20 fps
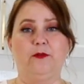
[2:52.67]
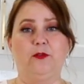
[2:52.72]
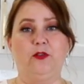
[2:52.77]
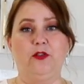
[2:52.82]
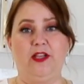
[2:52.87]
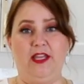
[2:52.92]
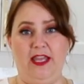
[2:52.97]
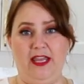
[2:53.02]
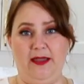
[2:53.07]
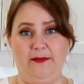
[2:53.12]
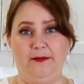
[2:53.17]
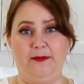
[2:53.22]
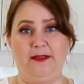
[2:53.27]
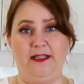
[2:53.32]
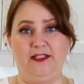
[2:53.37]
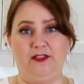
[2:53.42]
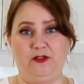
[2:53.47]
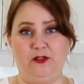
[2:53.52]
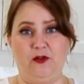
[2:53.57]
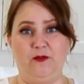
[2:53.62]
to keep
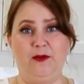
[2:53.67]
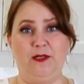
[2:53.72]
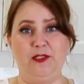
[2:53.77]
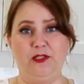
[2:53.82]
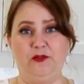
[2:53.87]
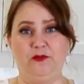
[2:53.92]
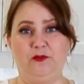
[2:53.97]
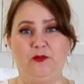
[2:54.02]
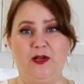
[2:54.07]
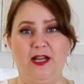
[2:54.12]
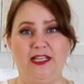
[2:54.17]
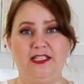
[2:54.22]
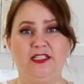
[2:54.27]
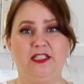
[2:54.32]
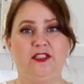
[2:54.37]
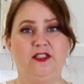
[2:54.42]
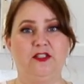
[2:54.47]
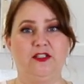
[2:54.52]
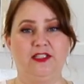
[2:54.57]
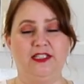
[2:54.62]
the strawberries
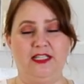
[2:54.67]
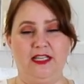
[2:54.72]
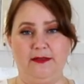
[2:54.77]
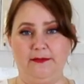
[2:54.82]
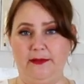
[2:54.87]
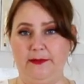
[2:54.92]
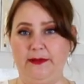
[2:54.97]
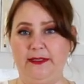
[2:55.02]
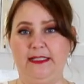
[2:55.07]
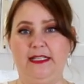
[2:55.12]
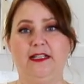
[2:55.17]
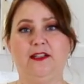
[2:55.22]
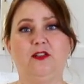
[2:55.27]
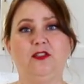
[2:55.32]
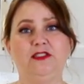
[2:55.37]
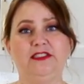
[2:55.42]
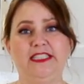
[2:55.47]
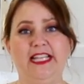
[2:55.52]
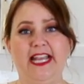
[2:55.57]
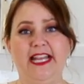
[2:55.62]
fresh, just keep them in their
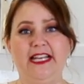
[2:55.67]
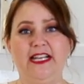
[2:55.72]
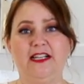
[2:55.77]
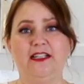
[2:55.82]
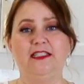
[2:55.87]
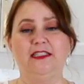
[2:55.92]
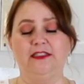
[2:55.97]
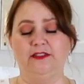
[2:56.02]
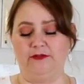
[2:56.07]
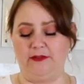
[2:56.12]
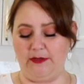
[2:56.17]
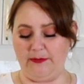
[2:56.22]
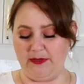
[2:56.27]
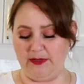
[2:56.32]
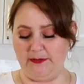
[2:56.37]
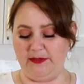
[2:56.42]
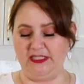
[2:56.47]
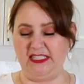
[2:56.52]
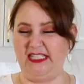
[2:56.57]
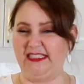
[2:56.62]
container.
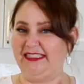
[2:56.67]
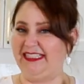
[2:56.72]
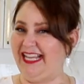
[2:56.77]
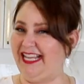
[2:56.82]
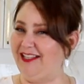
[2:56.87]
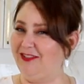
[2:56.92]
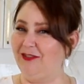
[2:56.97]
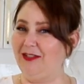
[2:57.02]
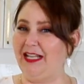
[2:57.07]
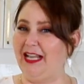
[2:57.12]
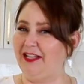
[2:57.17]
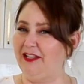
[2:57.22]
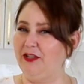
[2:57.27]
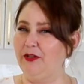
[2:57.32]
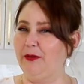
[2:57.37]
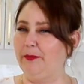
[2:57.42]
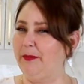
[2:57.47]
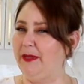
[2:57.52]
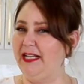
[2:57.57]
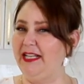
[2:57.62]
Remember that they don't like
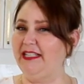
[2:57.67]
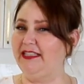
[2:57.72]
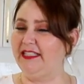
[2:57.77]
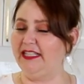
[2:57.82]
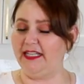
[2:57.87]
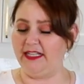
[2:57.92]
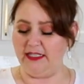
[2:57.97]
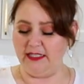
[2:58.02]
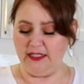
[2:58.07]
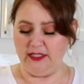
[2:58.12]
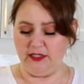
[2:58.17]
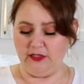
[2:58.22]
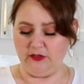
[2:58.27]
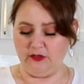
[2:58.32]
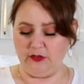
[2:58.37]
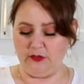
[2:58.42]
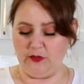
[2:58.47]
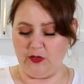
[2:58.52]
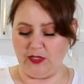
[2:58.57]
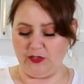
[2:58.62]
humidity,
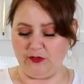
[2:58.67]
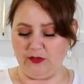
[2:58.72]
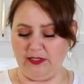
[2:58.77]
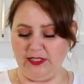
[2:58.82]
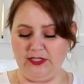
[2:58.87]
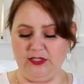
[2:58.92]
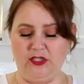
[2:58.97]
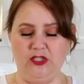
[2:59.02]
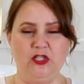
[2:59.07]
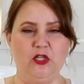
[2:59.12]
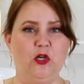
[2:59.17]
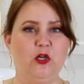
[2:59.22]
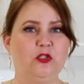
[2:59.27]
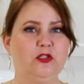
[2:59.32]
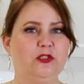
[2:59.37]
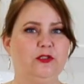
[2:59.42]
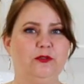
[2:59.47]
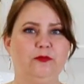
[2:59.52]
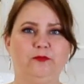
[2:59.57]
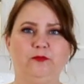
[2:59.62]
so you actually
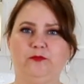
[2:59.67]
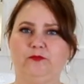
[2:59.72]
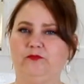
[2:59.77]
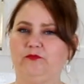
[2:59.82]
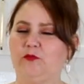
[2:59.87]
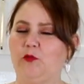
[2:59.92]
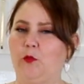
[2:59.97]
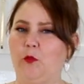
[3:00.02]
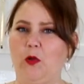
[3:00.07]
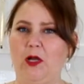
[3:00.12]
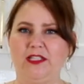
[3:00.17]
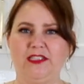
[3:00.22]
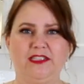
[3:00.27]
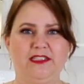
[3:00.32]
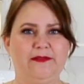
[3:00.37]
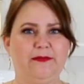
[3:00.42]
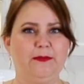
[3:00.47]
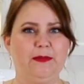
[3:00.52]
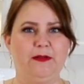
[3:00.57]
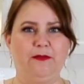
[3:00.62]
just wash
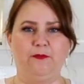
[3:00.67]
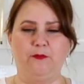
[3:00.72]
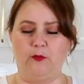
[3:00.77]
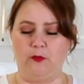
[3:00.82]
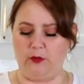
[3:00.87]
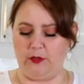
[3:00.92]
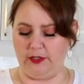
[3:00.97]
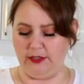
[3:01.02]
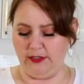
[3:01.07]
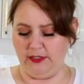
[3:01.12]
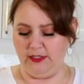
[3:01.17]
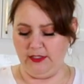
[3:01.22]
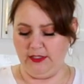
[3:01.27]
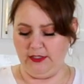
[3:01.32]
them before,